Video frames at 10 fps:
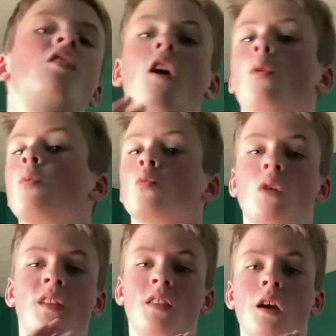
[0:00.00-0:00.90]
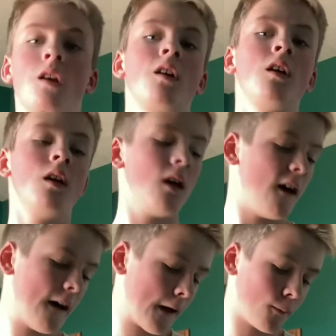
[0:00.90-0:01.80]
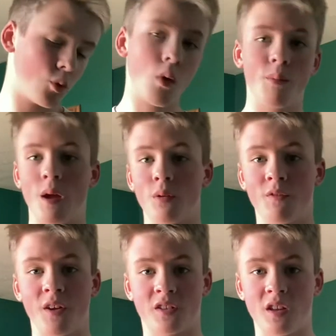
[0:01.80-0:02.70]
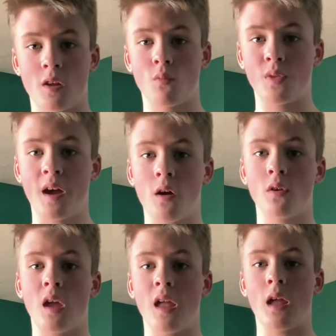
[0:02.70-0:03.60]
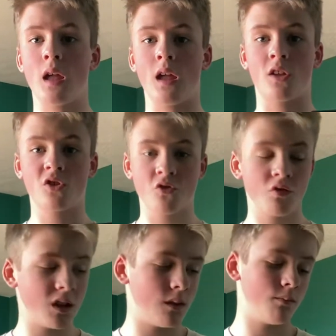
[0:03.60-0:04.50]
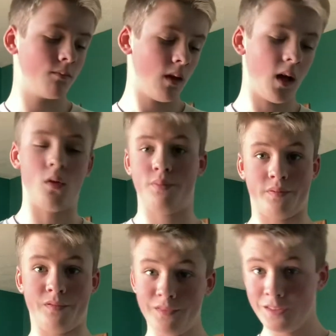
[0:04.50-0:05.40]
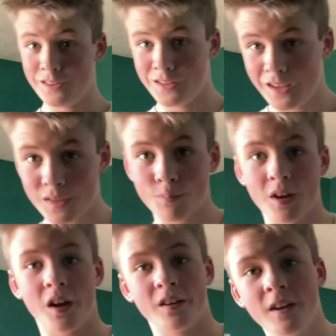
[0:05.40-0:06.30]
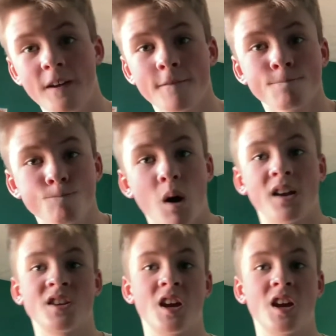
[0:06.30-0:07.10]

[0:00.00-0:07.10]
help right there. You won't be able to fix it without extreme help. It's pretty hard. But